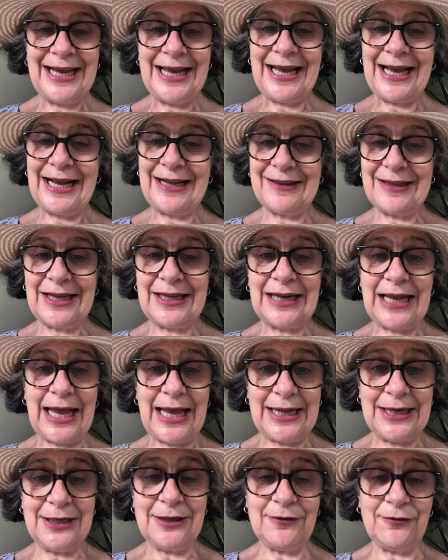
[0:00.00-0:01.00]
And then
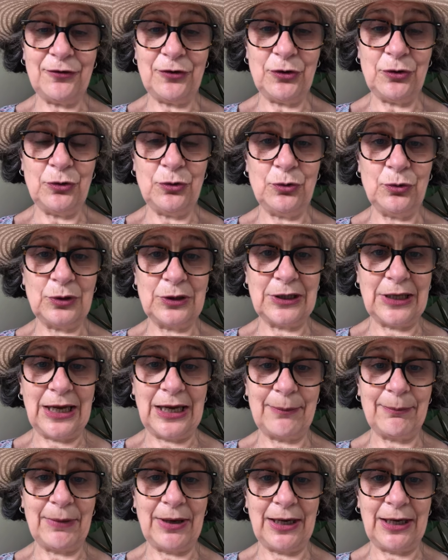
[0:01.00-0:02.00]
any of you who would
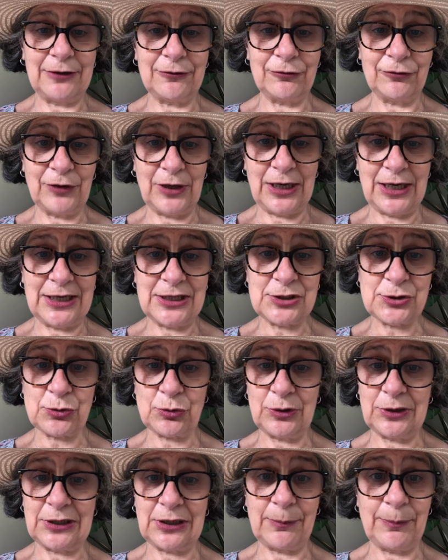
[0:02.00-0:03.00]
like my advice or
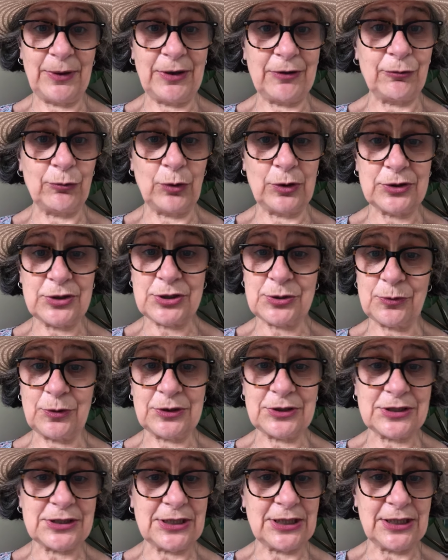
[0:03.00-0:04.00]
a little bit of
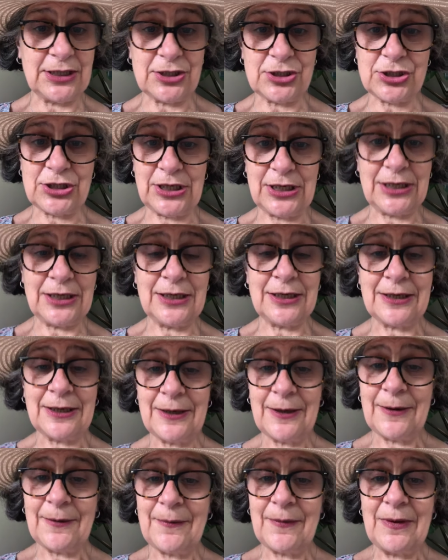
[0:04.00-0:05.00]
one-to-one teaching,
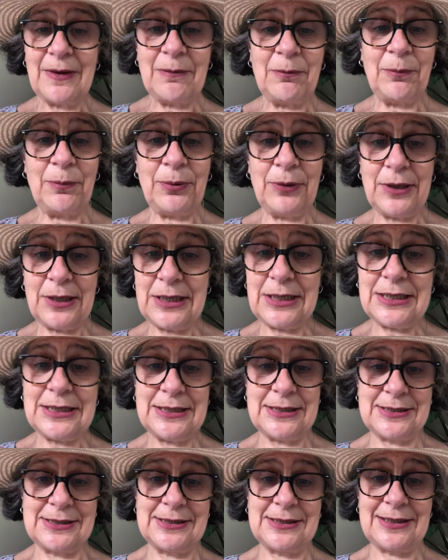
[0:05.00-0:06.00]

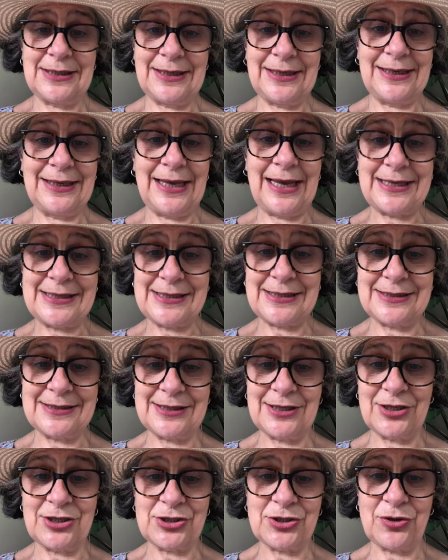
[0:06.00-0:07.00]
please get in
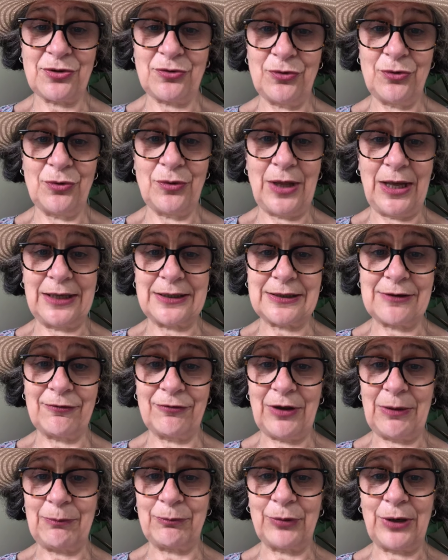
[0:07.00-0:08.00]
touch through that
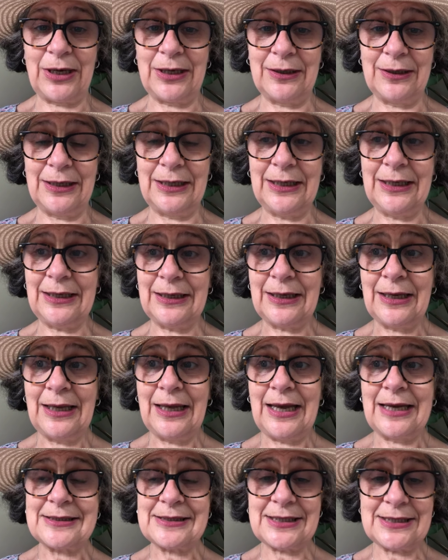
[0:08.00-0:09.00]
Eventbrite link.
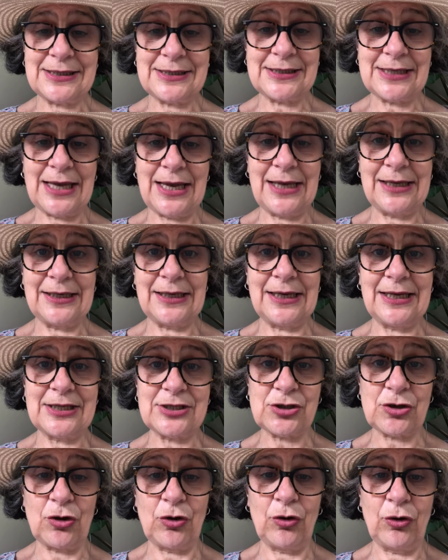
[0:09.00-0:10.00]
As I said,
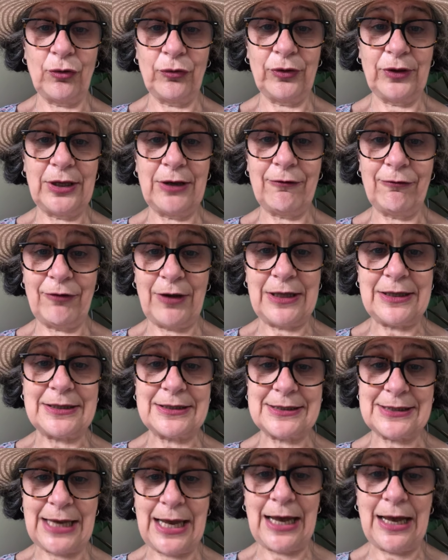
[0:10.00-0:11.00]
it's on the event
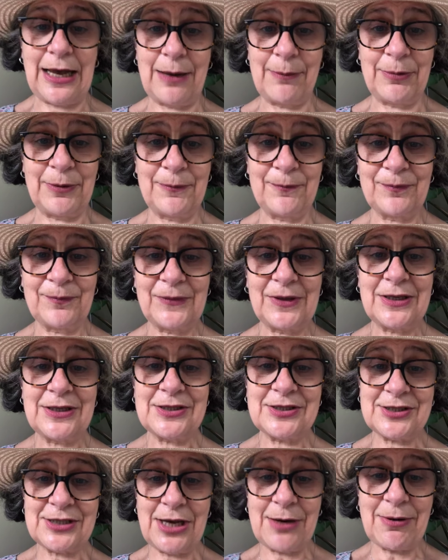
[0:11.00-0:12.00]
tab.
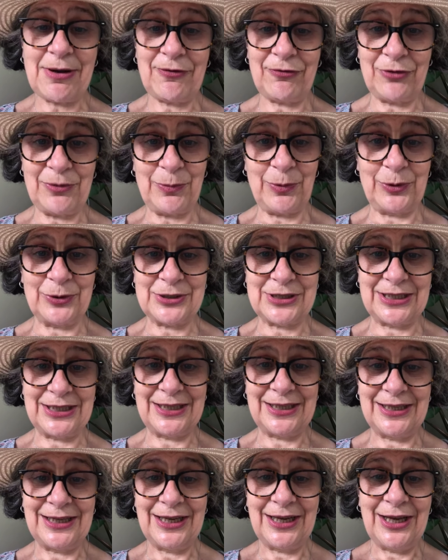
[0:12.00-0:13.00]
So
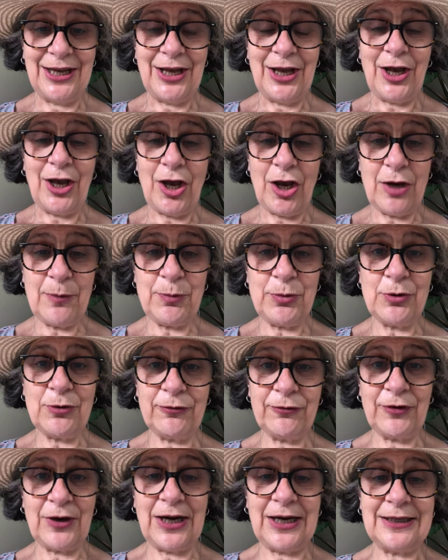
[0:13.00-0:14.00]
everybody, hope you're
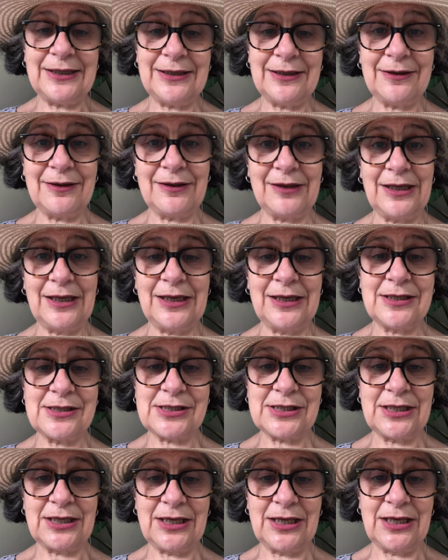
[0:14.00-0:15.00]
finding things
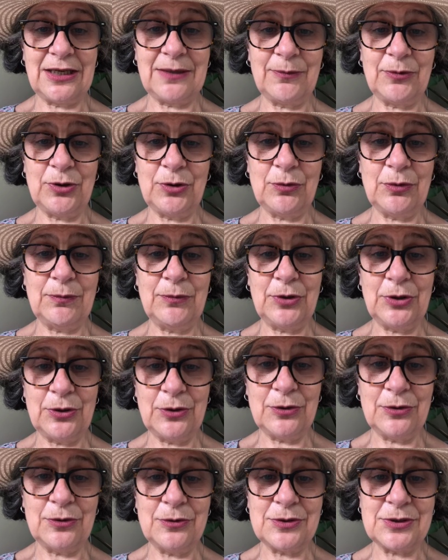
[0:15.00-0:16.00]
to keep you
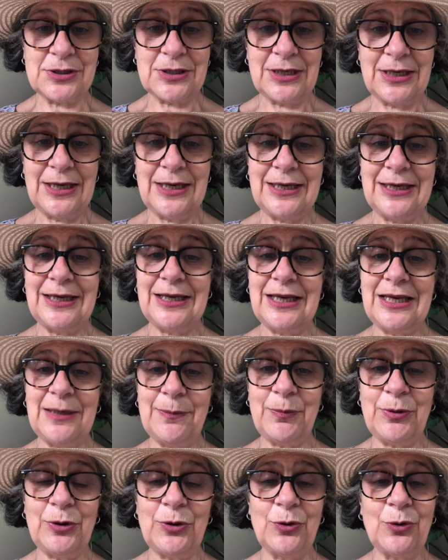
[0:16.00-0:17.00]
amused,
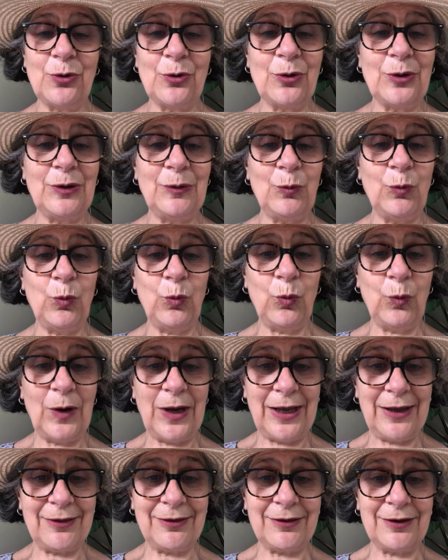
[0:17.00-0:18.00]
keeping your
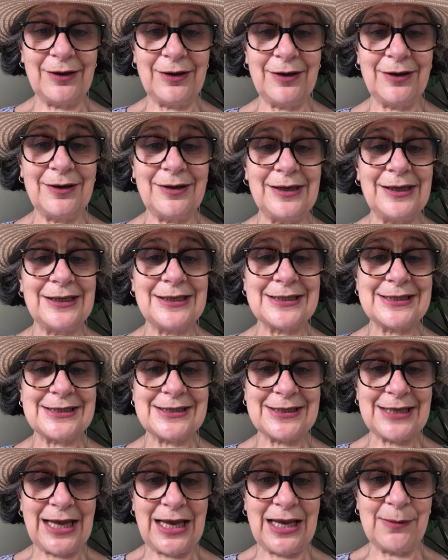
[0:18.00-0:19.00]
weather in a
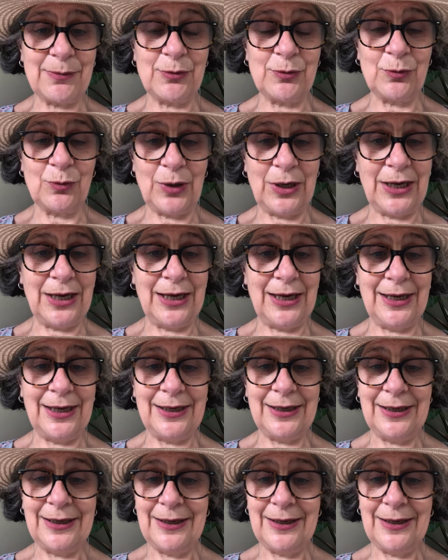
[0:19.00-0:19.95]
stable way.